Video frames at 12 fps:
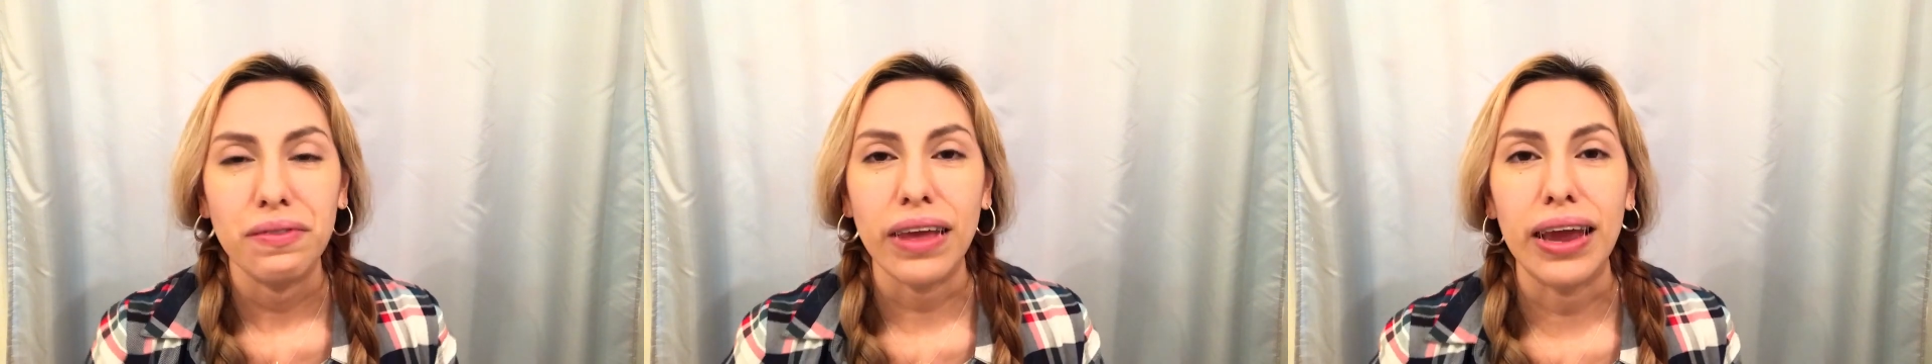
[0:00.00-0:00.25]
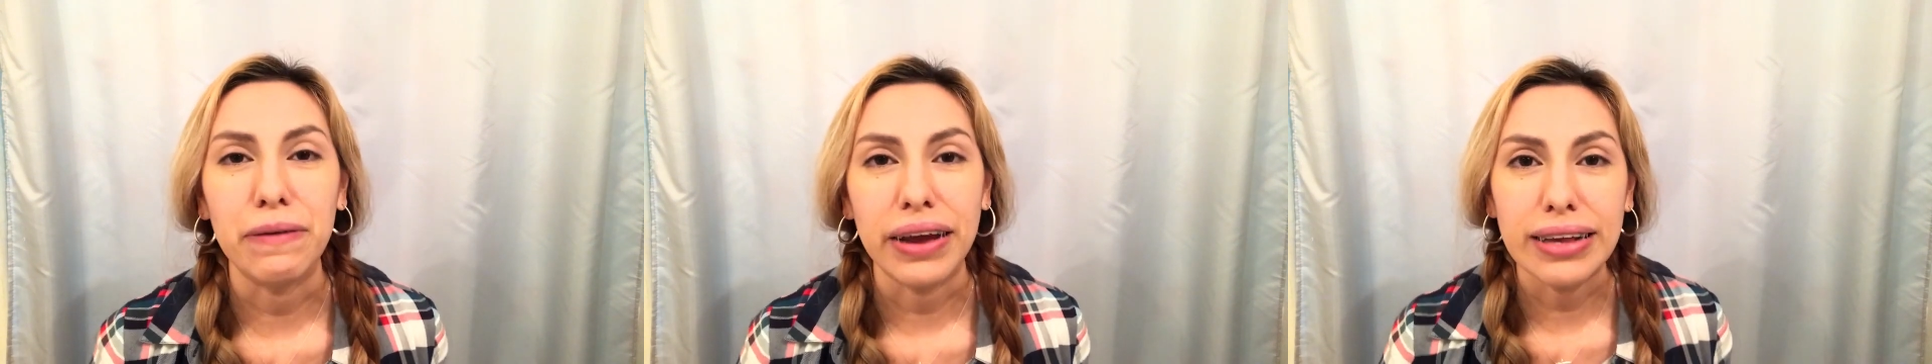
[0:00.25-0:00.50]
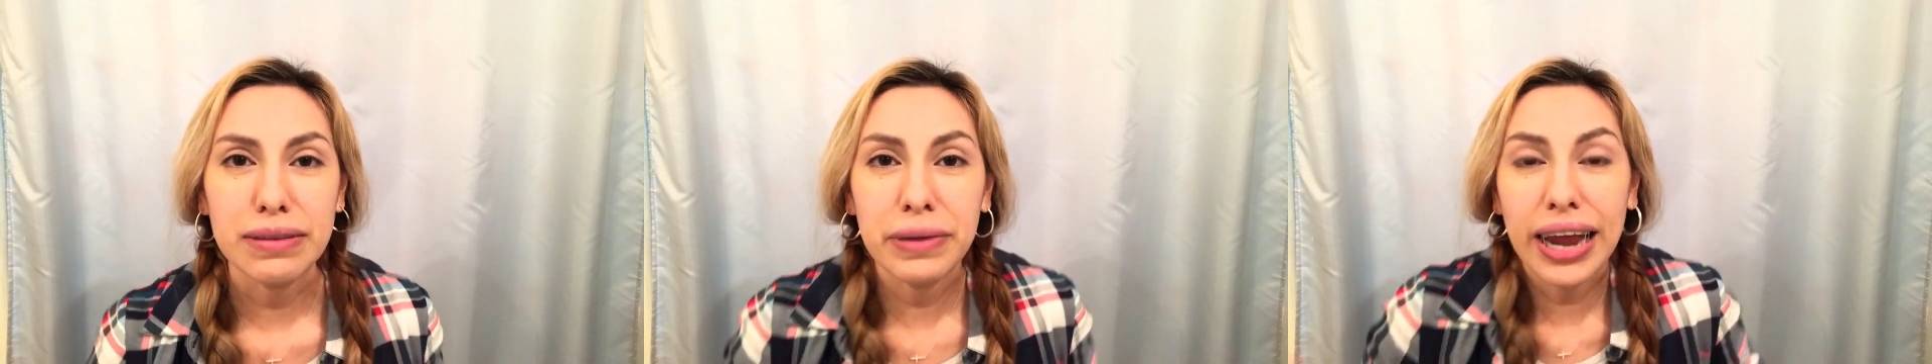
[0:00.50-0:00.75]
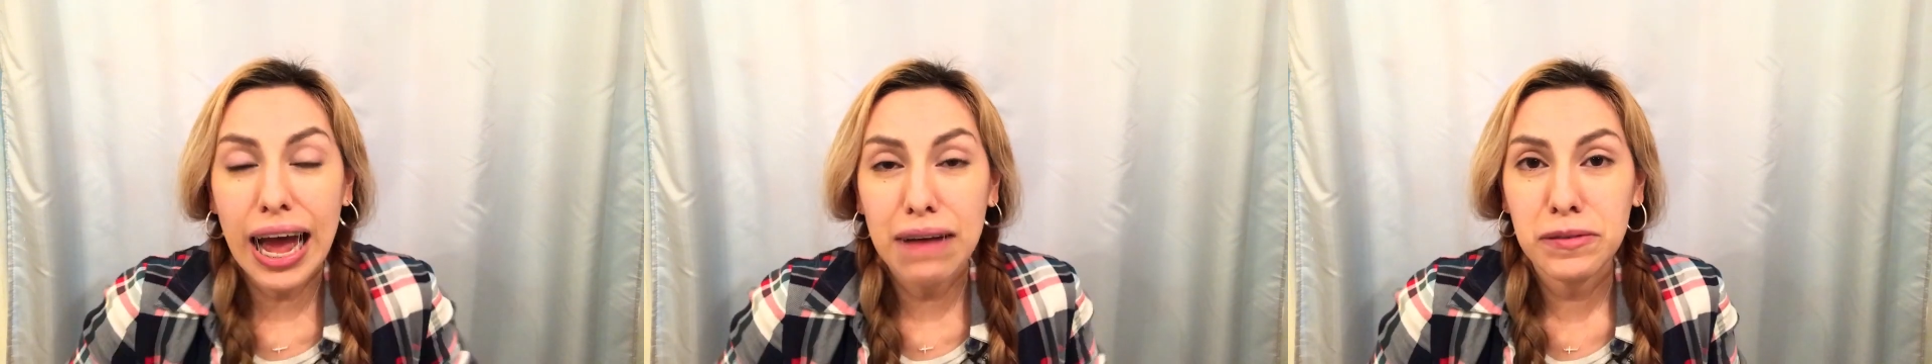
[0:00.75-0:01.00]
Anyway, because I
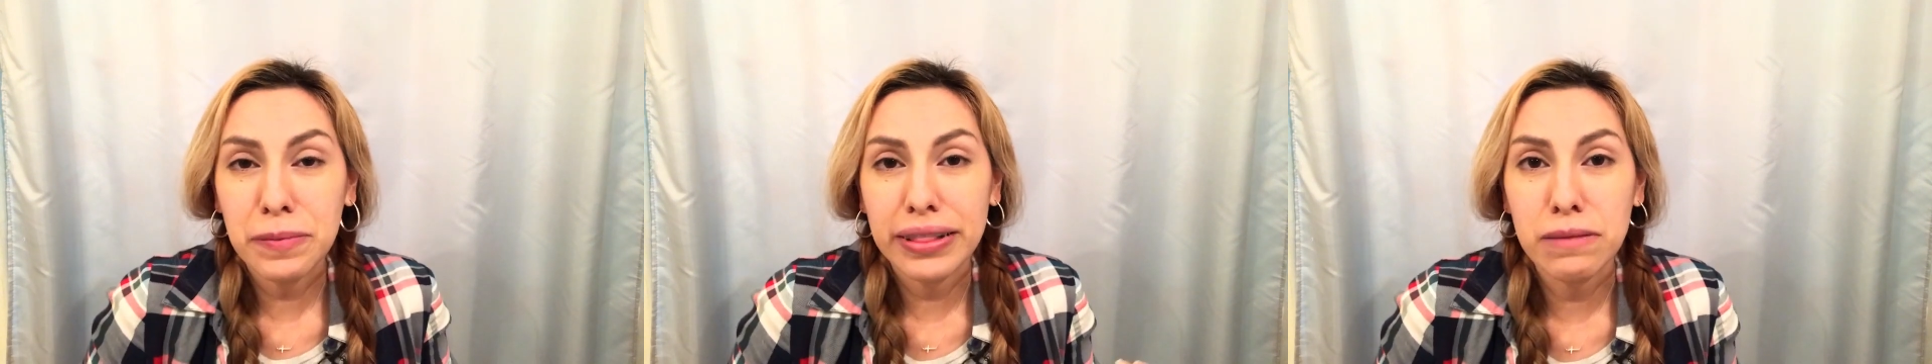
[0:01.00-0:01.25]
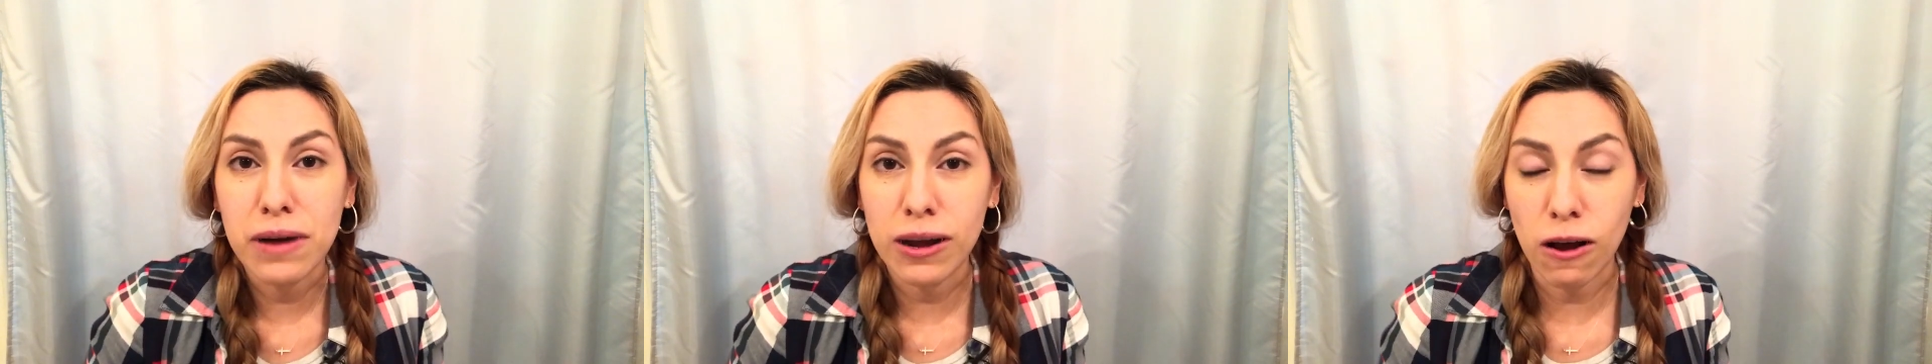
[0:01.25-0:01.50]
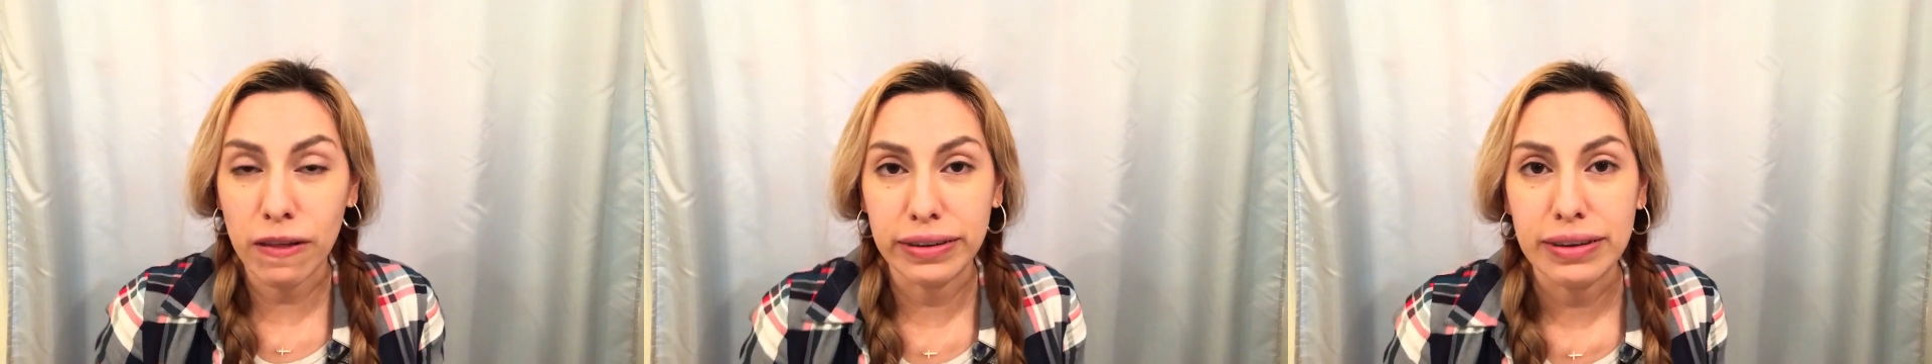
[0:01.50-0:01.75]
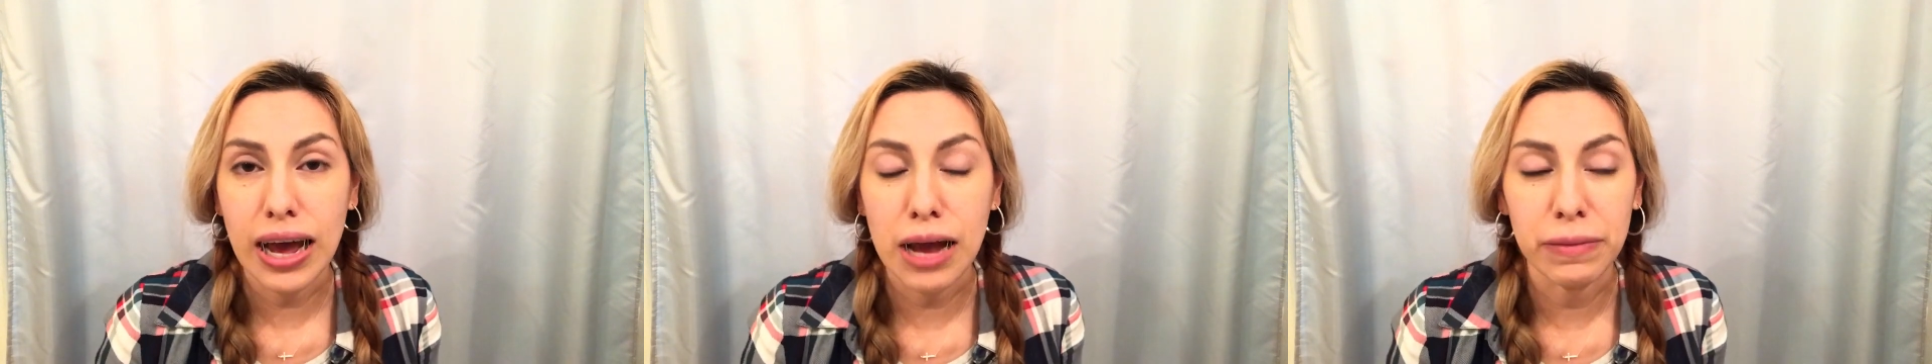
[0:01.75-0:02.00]
mean, I have to put them on all the
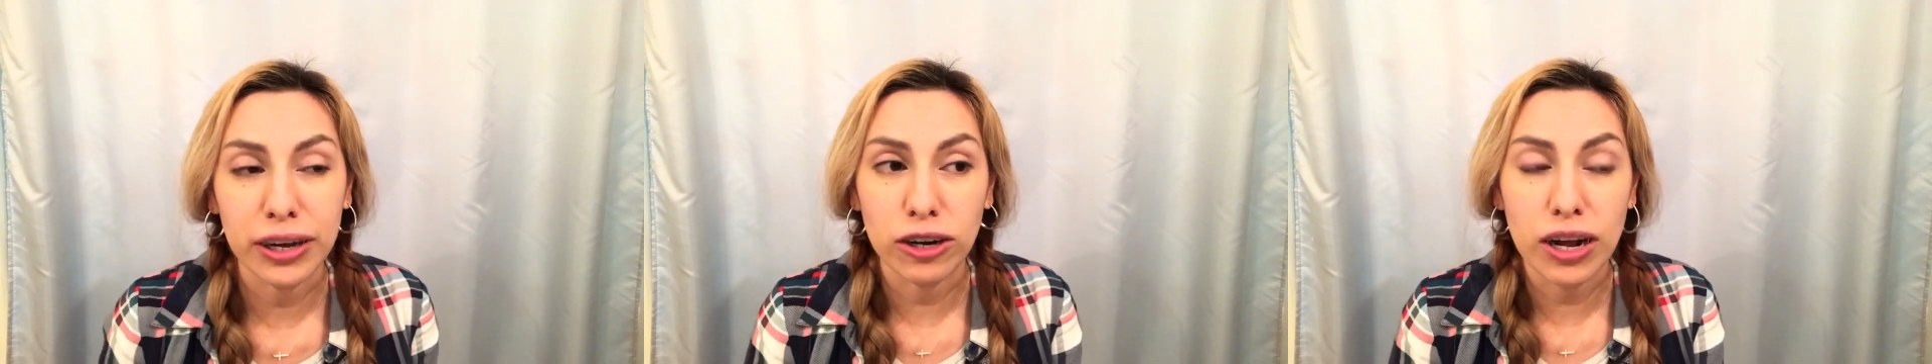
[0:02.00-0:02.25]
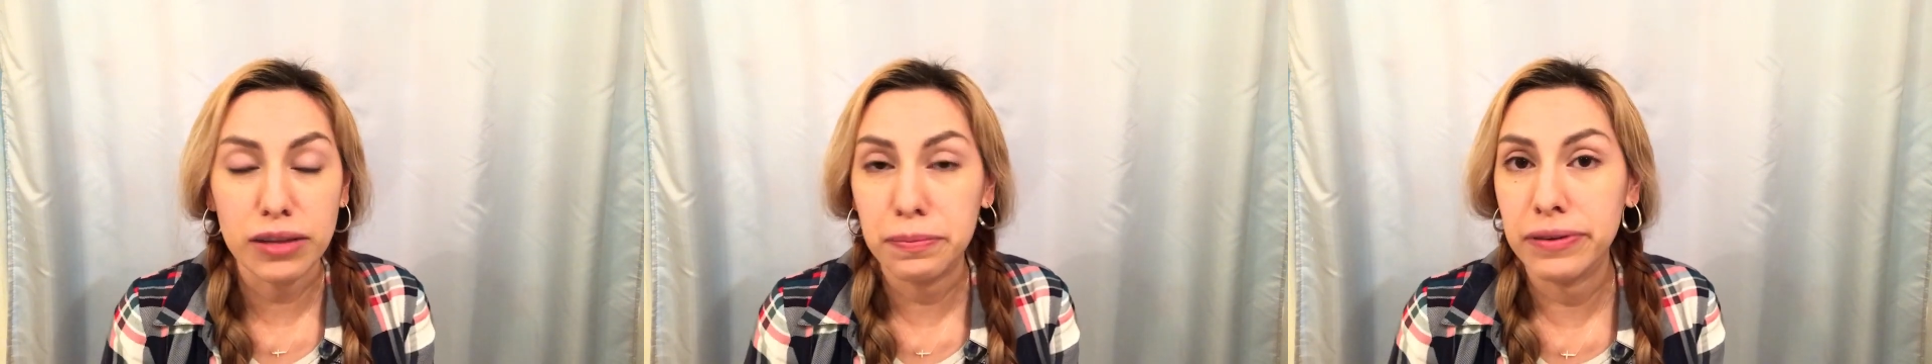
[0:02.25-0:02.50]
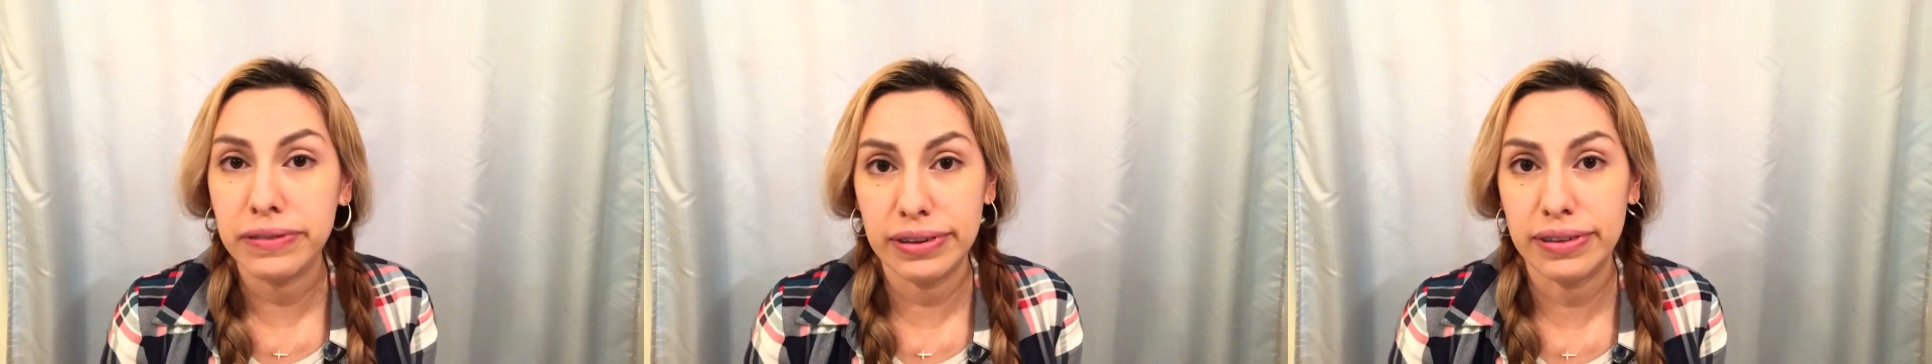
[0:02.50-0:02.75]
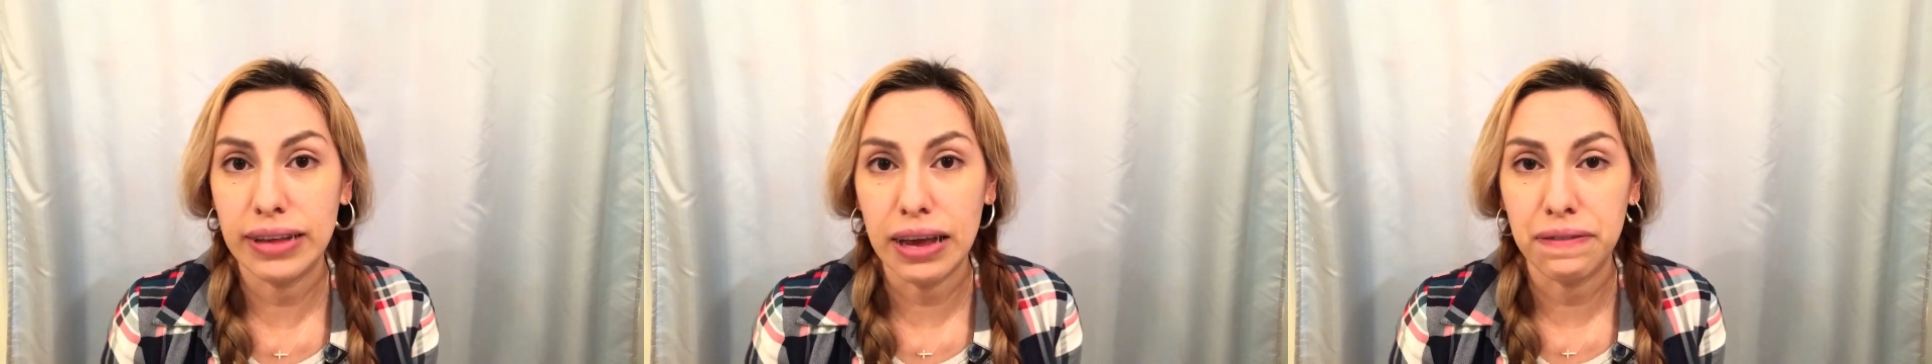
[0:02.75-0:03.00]
time. Like, you're not supposed to
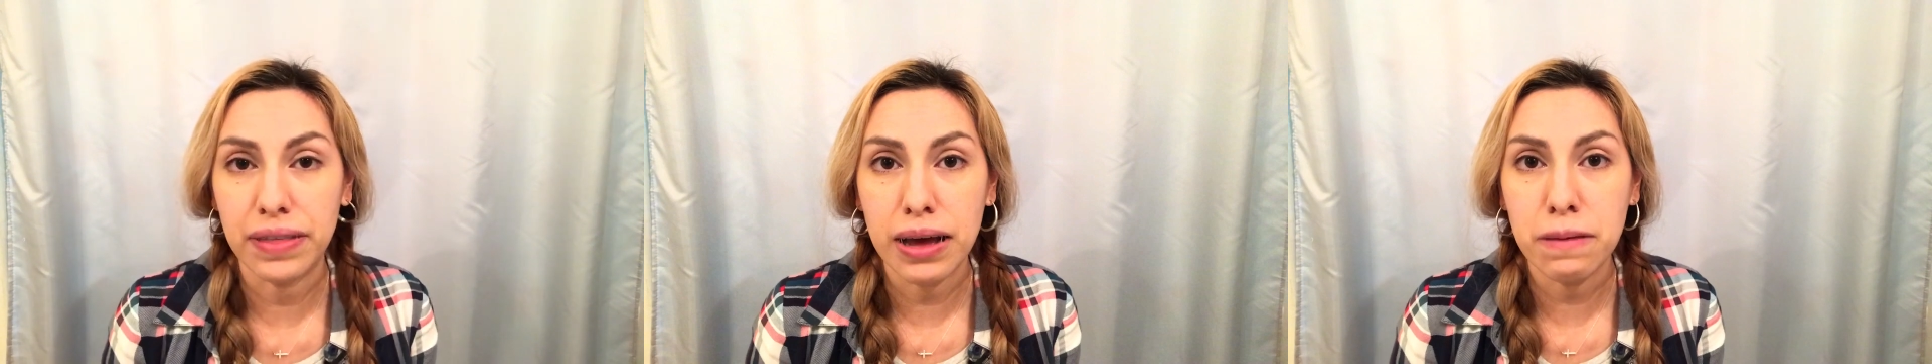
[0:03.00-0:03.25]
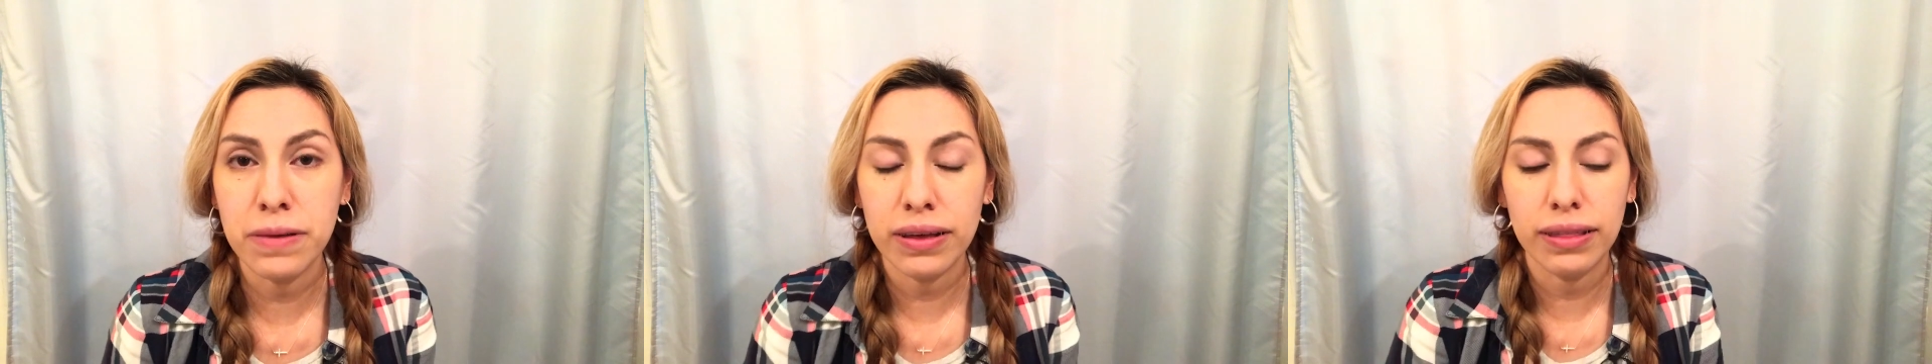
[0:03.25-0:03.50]
save them.